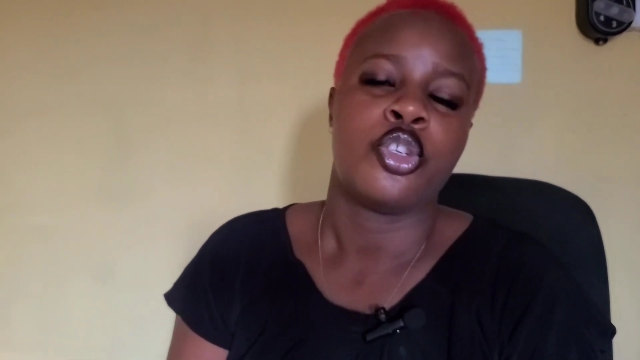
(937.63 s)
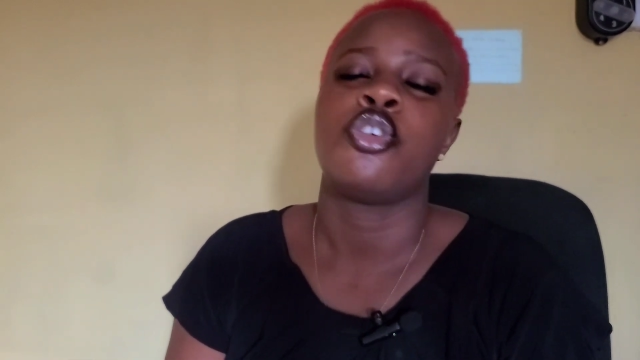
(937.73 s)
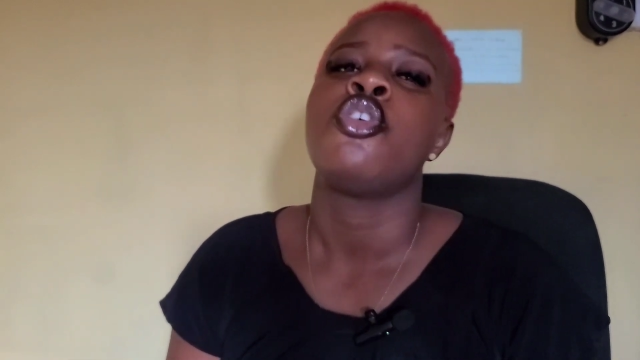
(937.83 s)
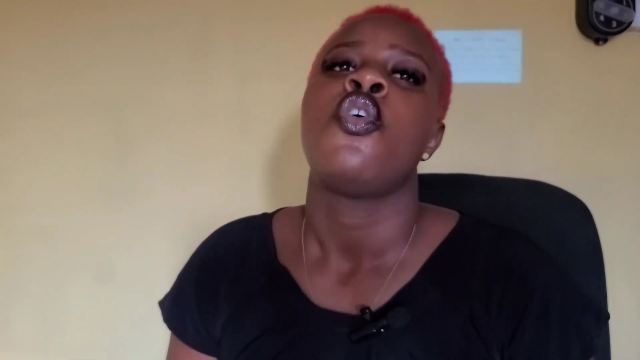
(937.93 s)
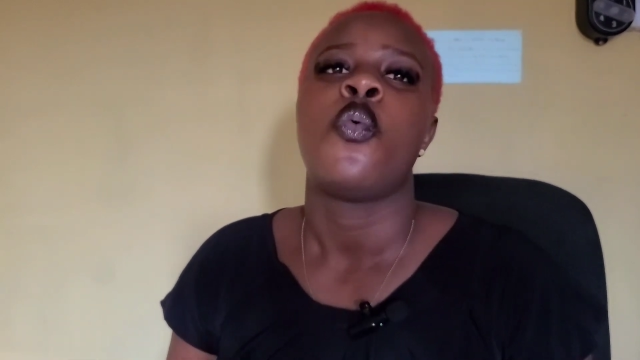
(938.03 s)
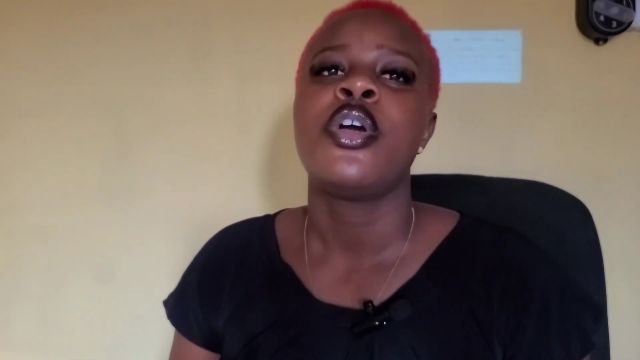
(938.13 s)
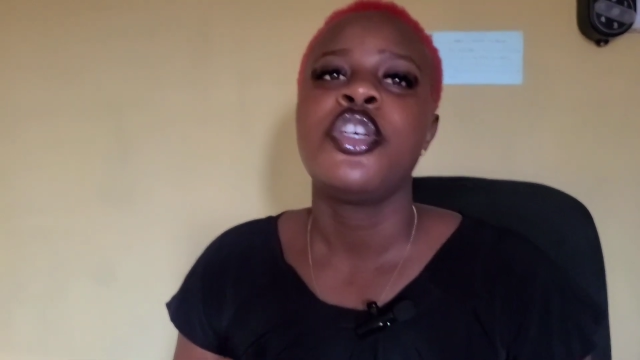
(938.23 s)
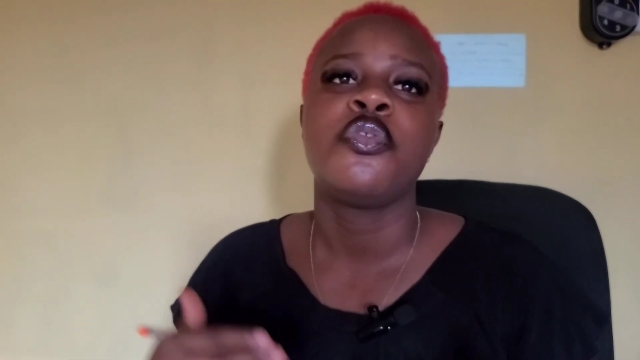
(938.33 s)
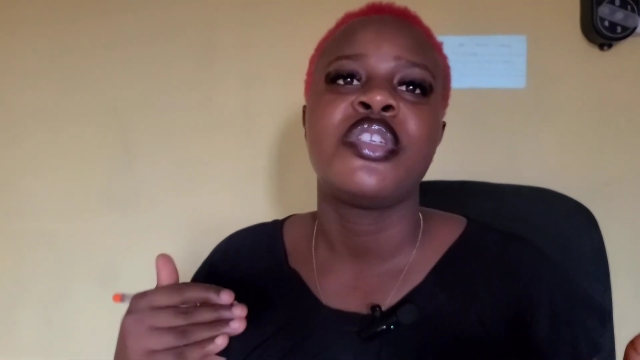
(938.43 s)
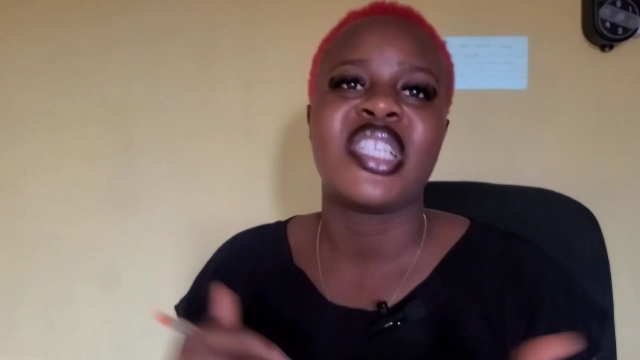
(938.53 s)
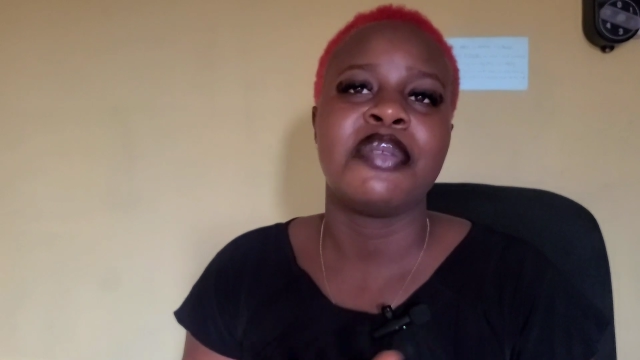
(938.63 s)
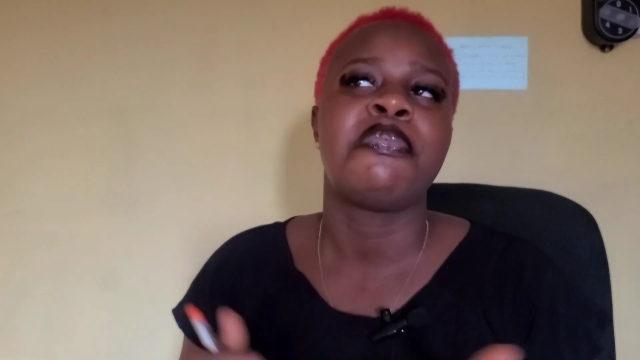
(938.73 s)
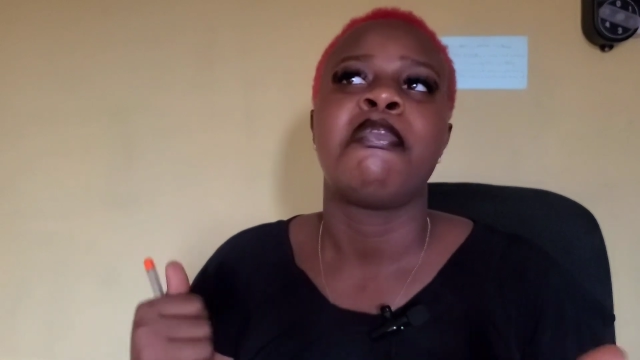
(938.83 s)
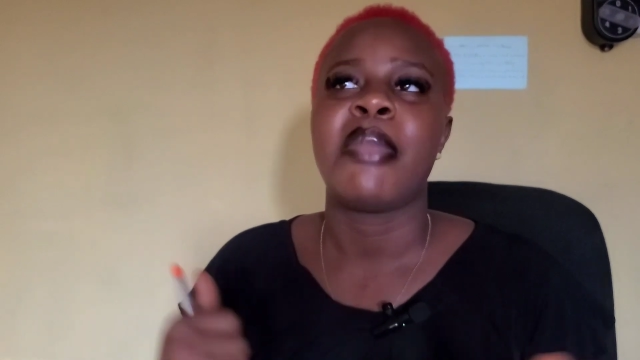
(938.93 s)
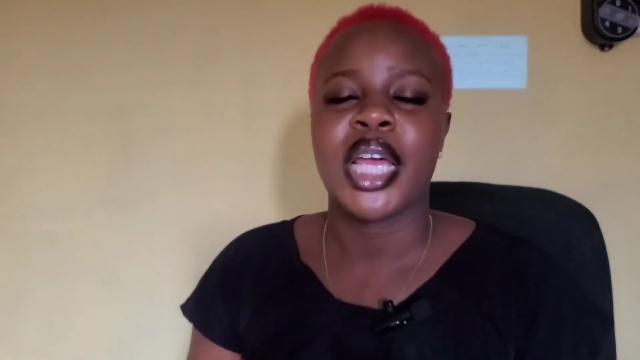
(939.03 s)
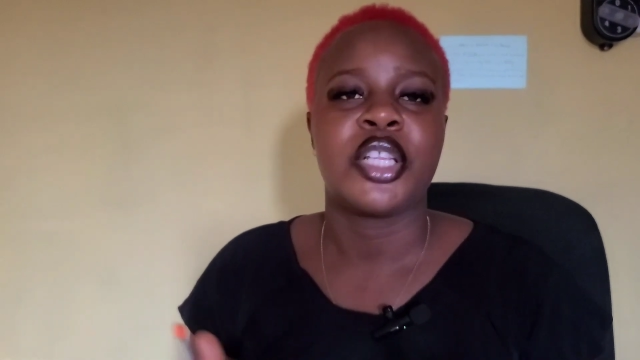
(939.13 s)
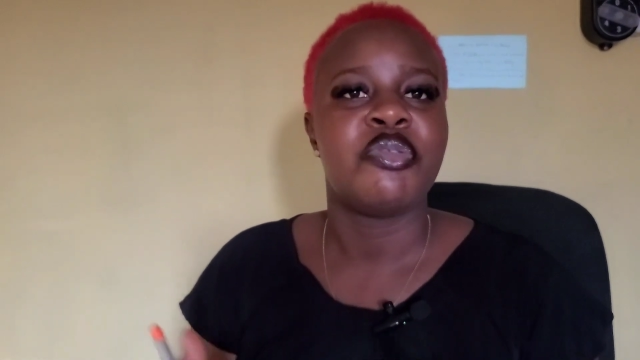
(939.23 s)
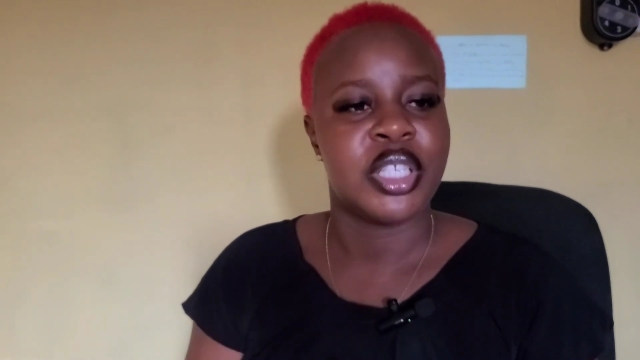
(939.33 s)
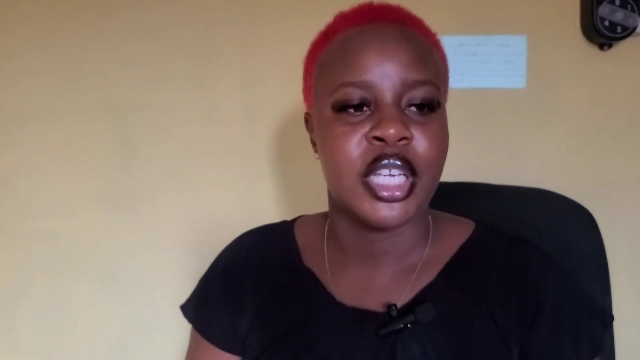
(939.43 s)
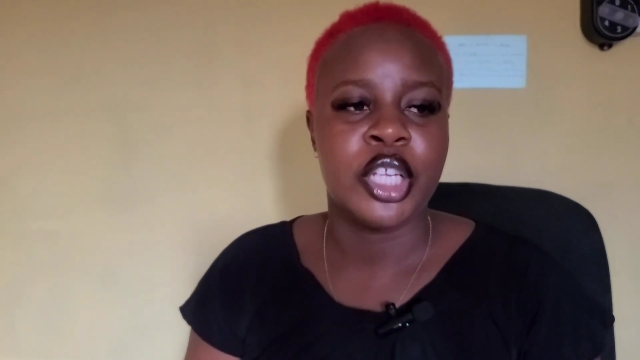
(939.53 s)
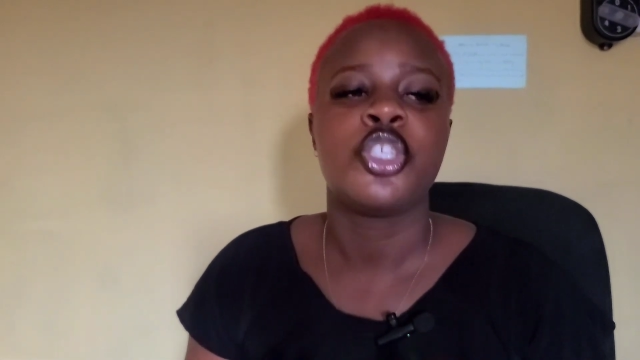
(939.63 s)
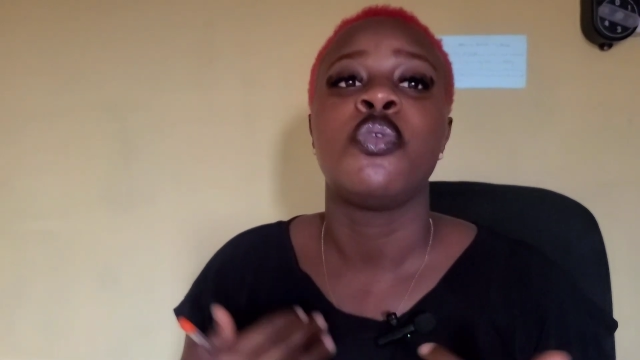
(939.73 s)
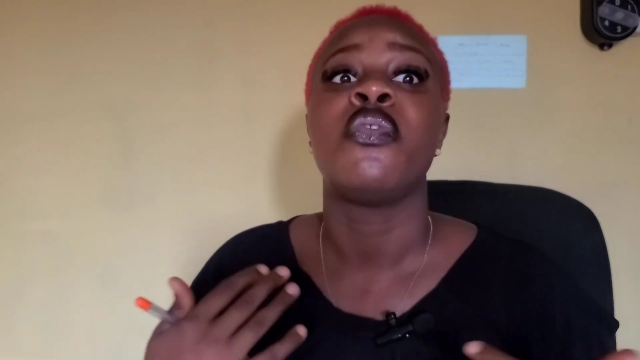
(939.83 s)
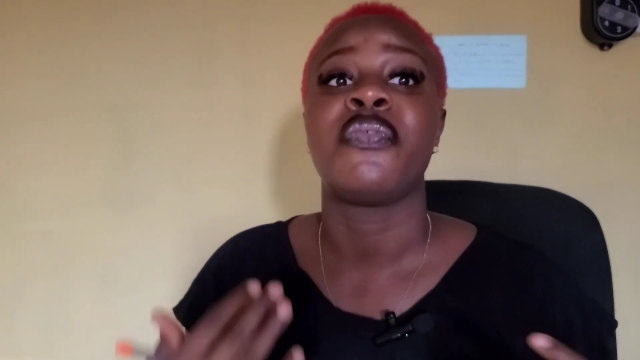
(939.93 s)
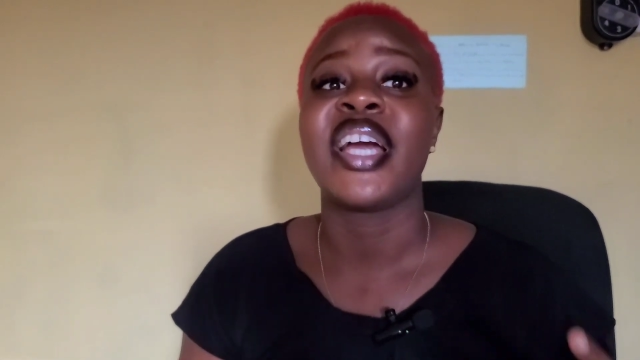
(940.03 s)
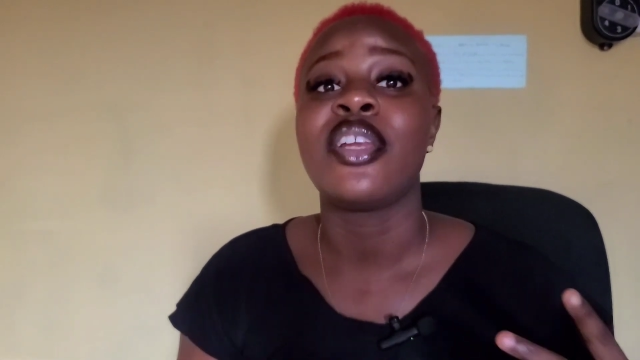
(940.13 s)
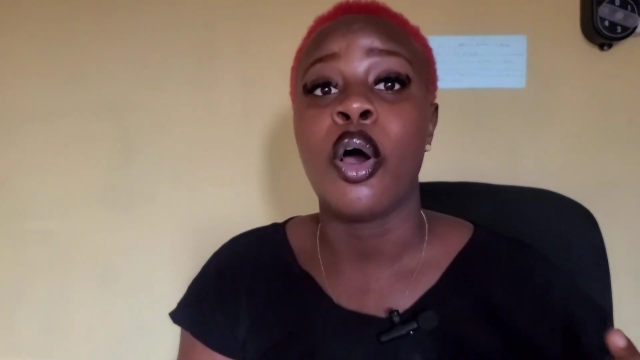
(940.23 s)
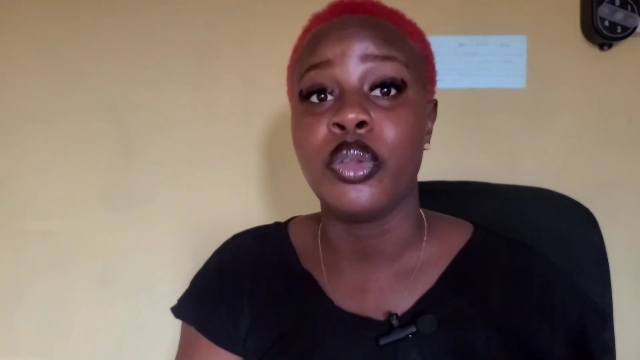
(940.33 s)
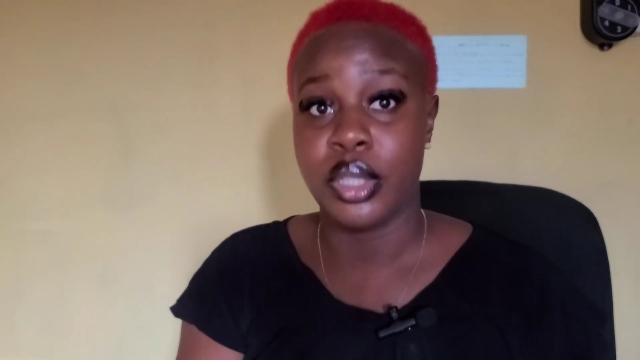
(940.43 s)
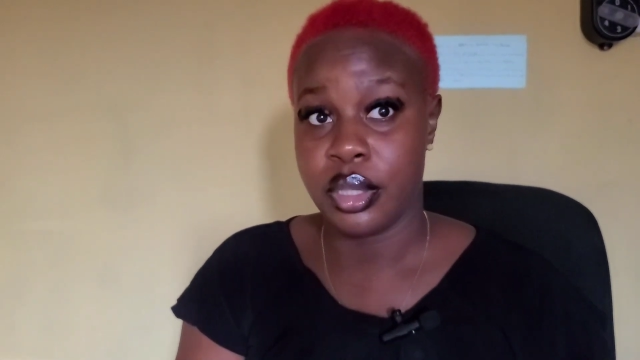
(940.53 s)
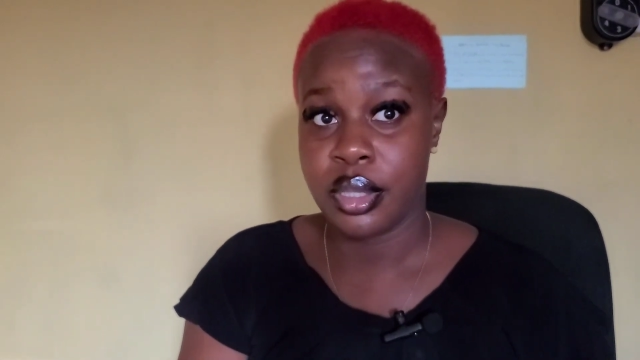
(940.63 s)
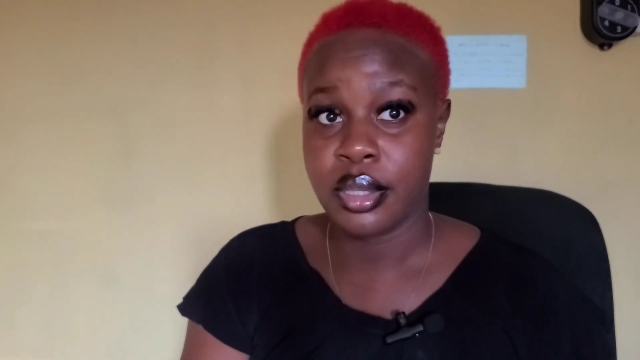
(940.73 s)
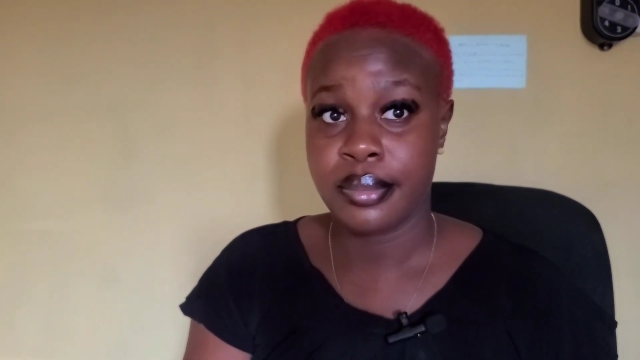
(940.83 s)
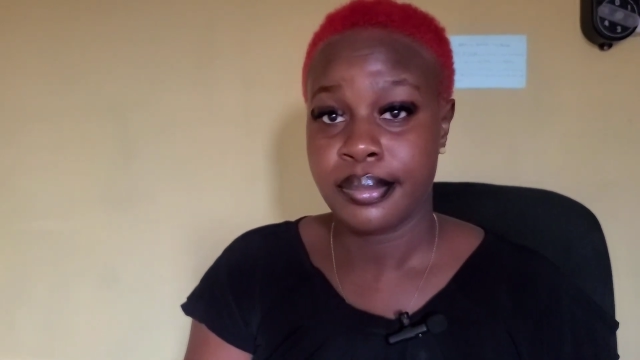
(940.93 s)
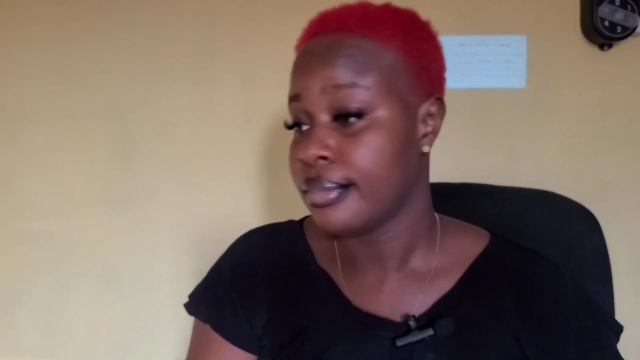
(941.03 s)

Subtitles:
So when you do deep market research, you will find all this.